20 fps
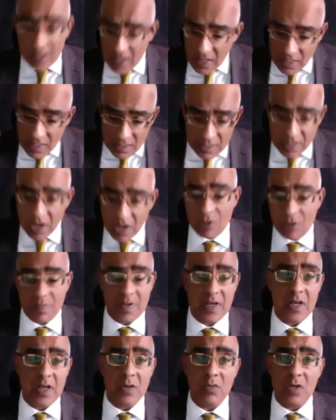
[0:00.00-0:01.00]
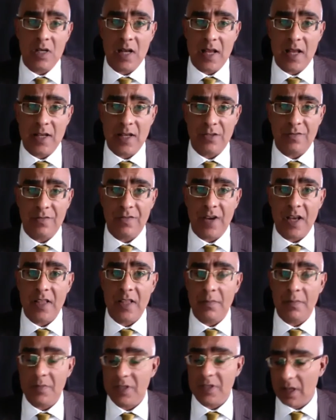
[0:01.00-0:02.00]
nobody would like to find
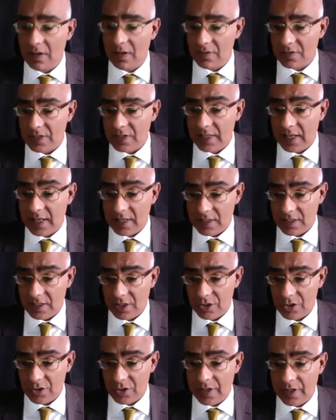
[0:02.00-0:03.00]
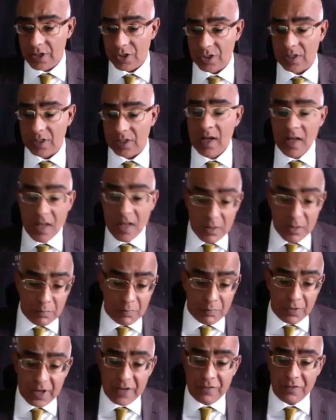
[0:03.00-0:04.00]
themselves in that situation.
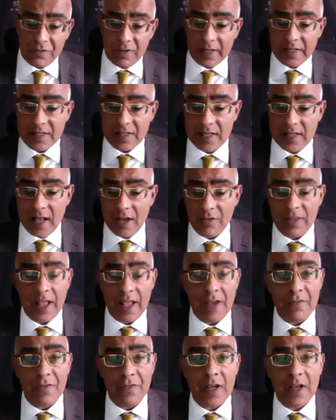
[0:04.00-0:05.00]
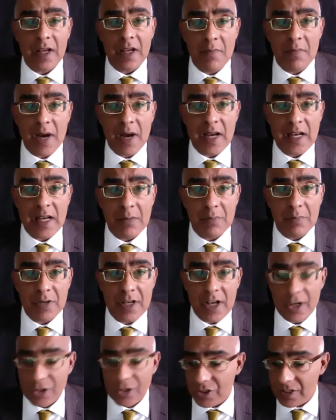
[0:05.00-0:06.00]
Briefly, South Africa mining
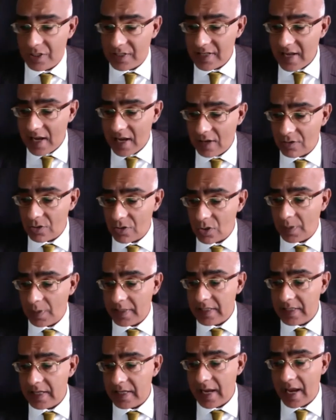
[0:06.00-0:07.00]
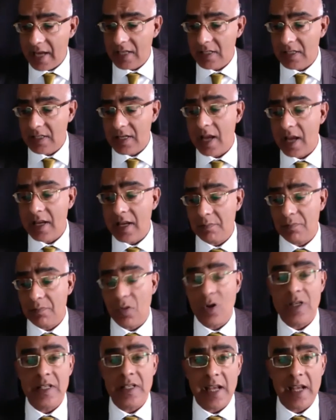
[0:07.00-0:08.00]
production down
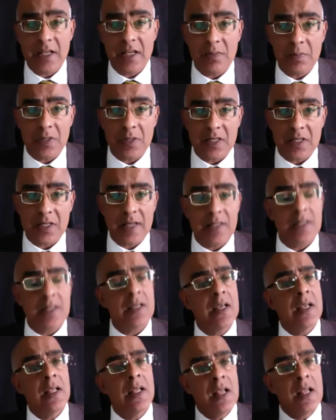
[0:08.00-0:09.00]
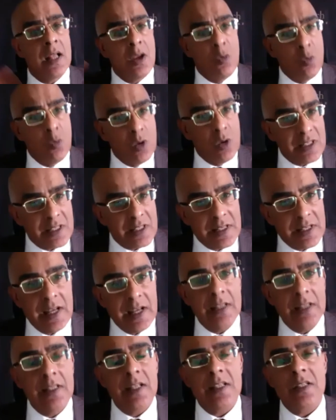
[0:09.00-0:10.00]
9.8%. We're
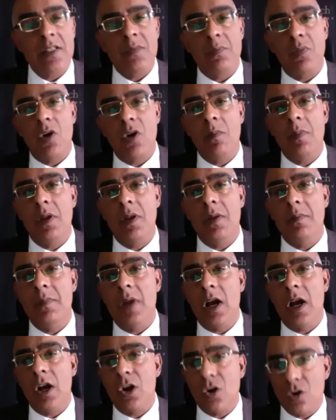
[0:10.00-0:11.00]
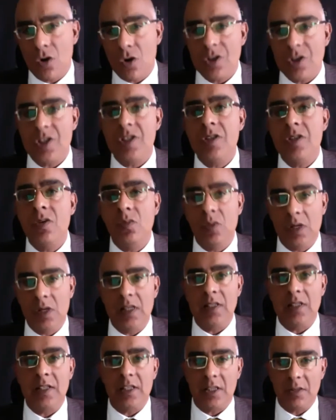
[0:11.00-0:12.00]
seeing this problem across the
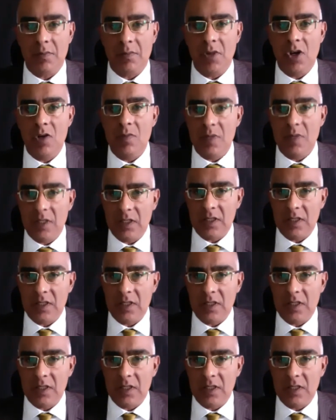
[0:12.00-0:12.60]
world at the moment,